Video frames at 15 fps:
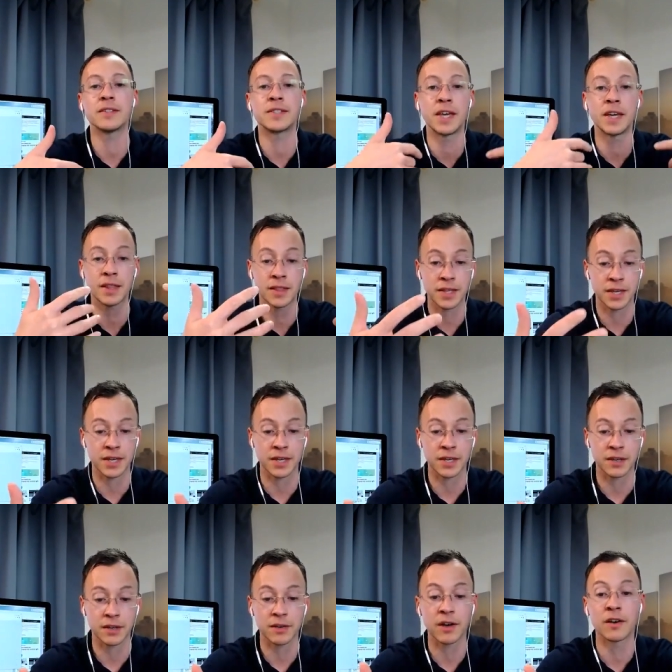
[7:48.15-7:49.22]
taking
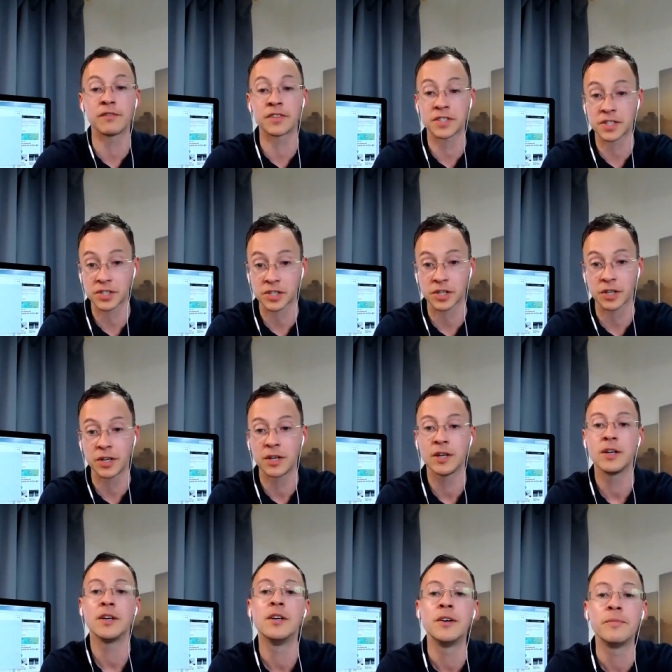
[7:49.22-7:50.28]
the uh, visitor
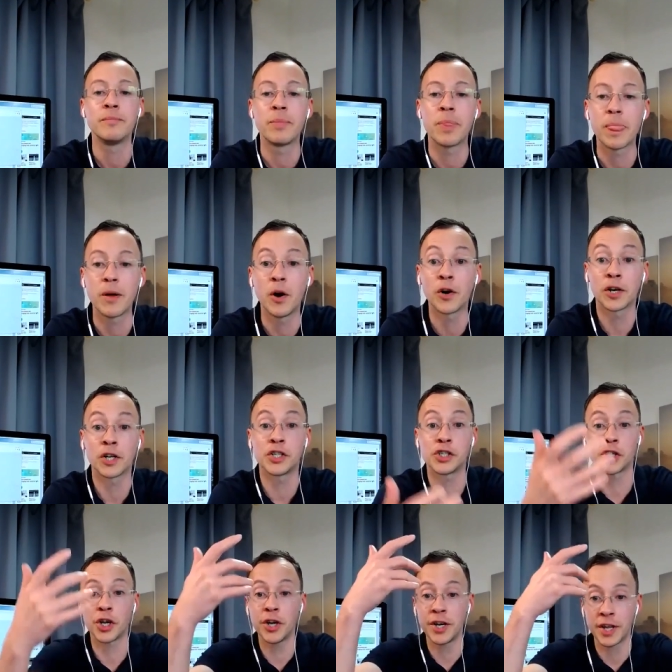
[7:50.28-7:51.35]
on a
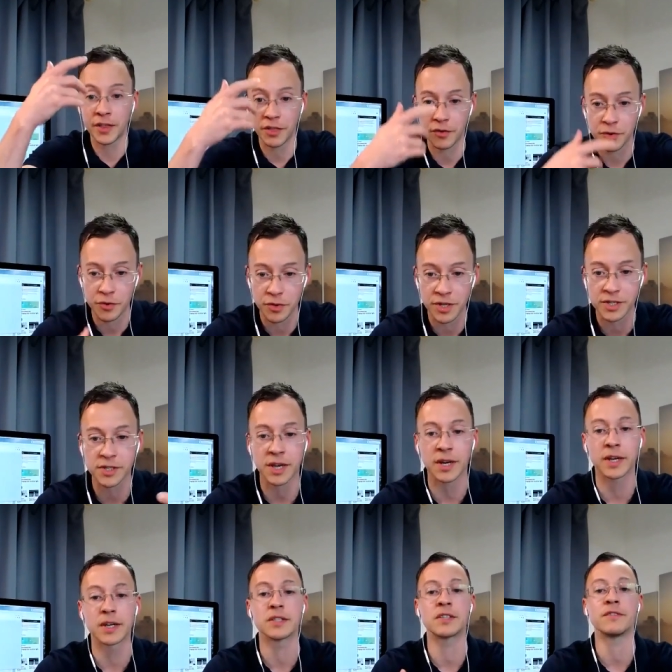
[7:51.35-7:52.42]
journey through the
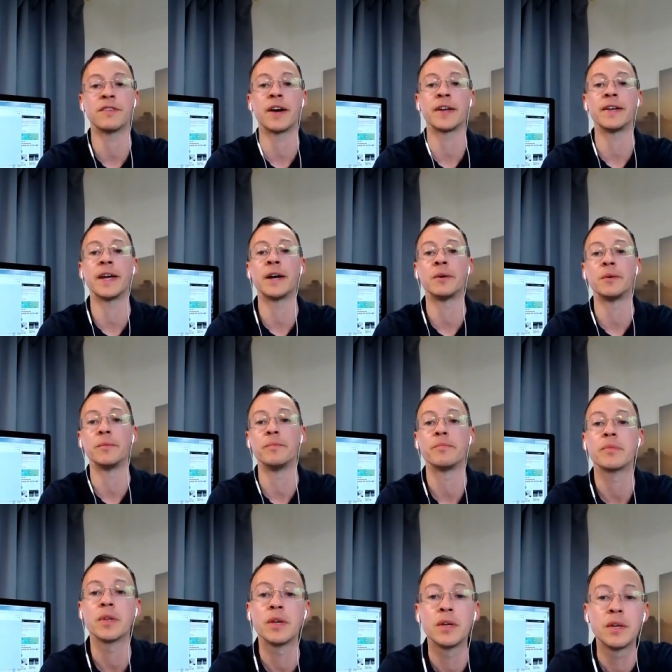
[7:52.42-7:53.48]
site to find out.
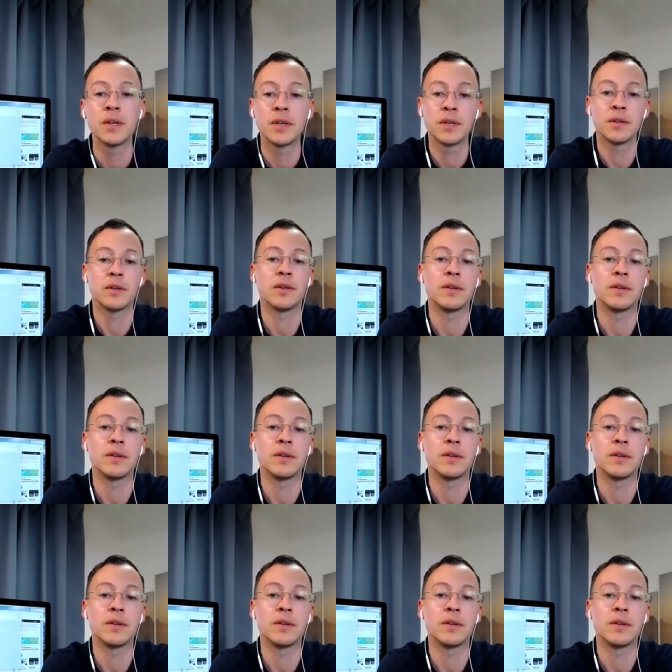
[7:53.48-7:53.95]
Yeah.